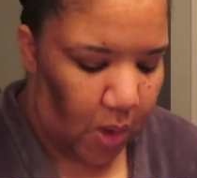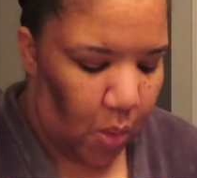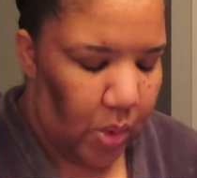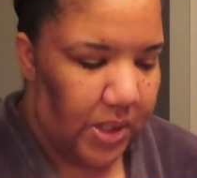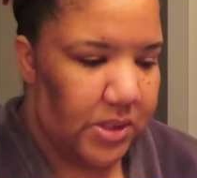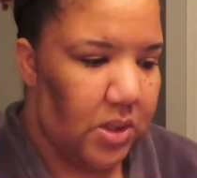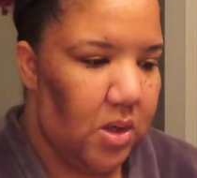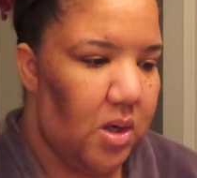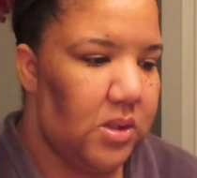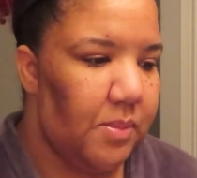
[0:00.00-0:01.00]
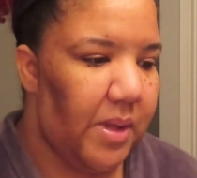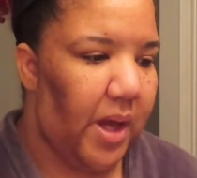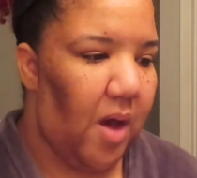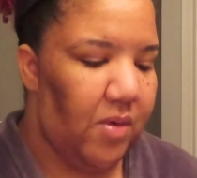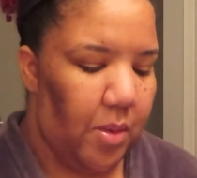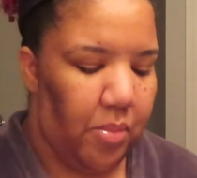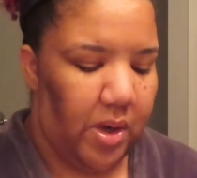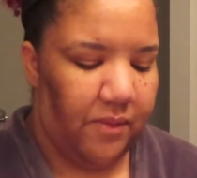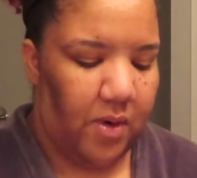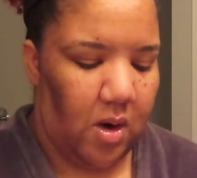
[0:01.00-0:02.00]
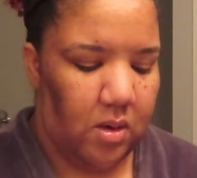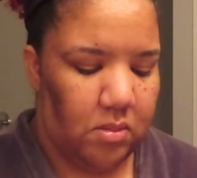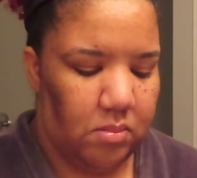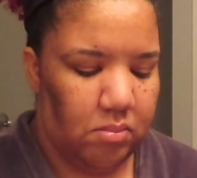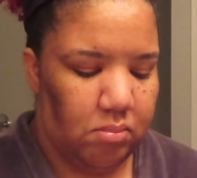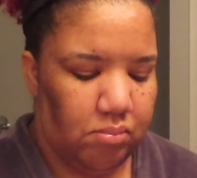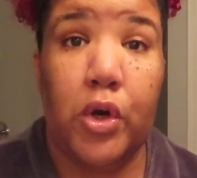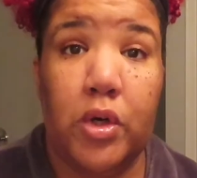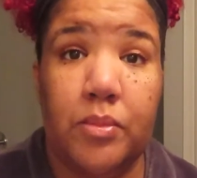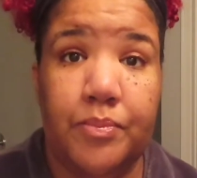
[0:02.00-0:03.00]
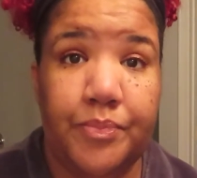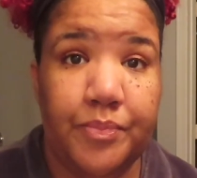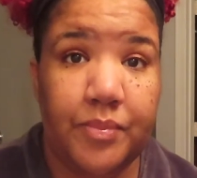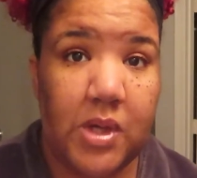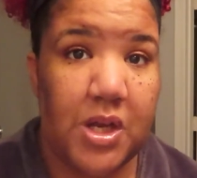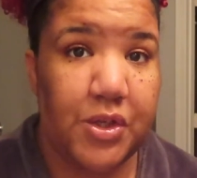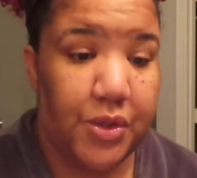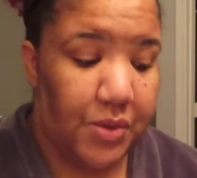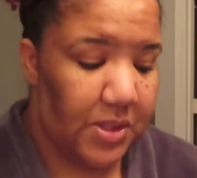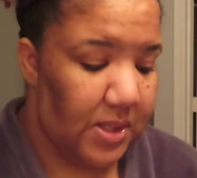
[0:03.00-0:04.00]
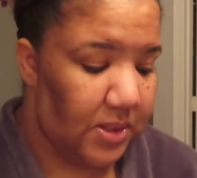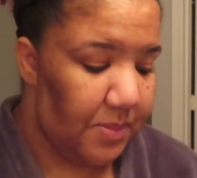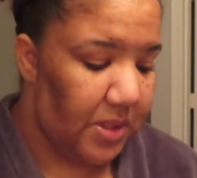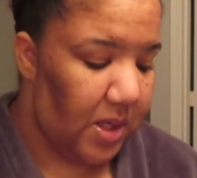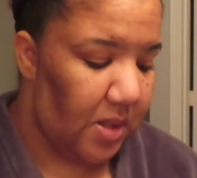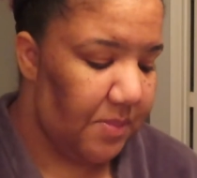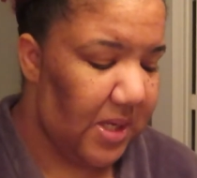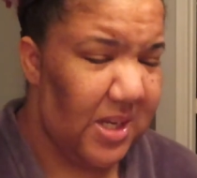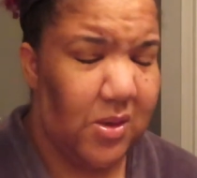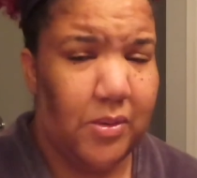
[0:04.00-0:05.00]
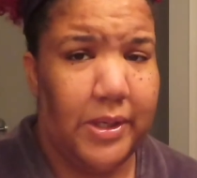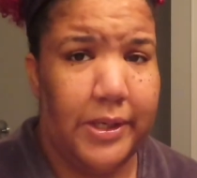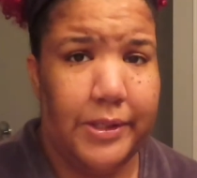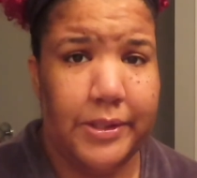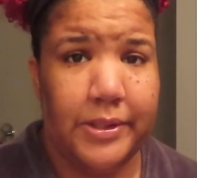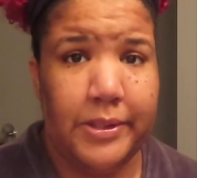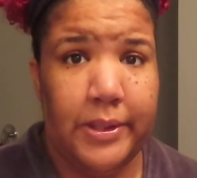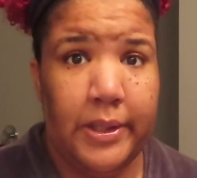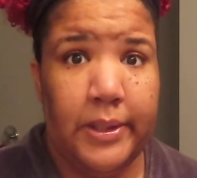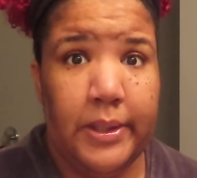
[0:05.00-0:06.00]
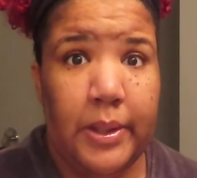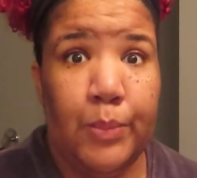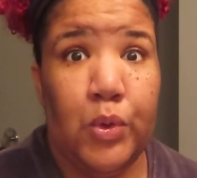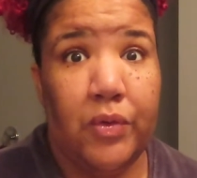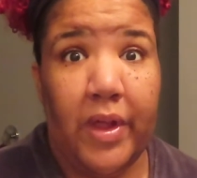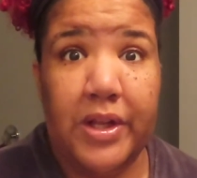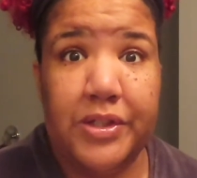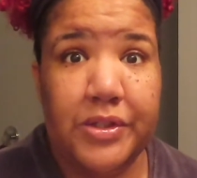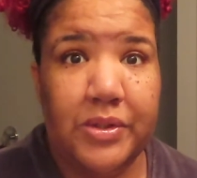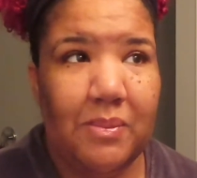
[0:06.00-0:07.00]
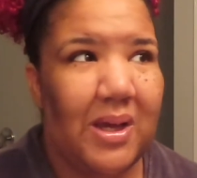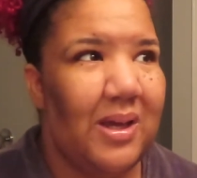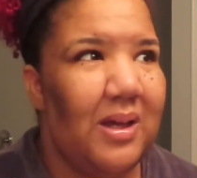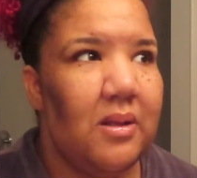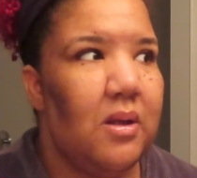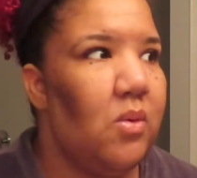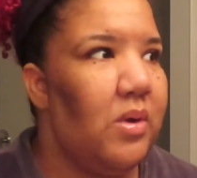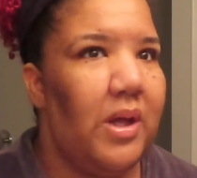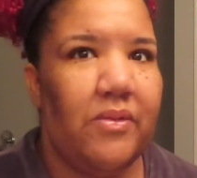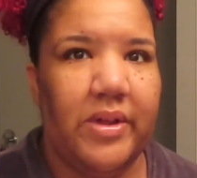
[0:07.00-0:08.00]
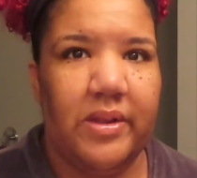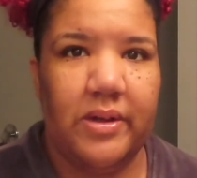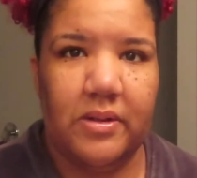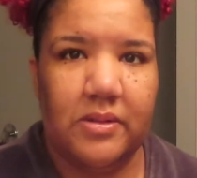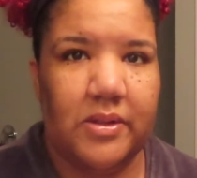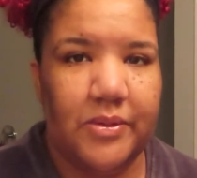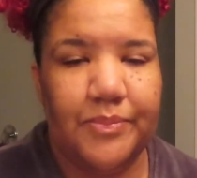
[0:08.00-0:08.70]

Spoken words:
what is it called? I'm like having a brain fart. I do use that sometimes. I do need more of that too. I'm like getting low on everything, so.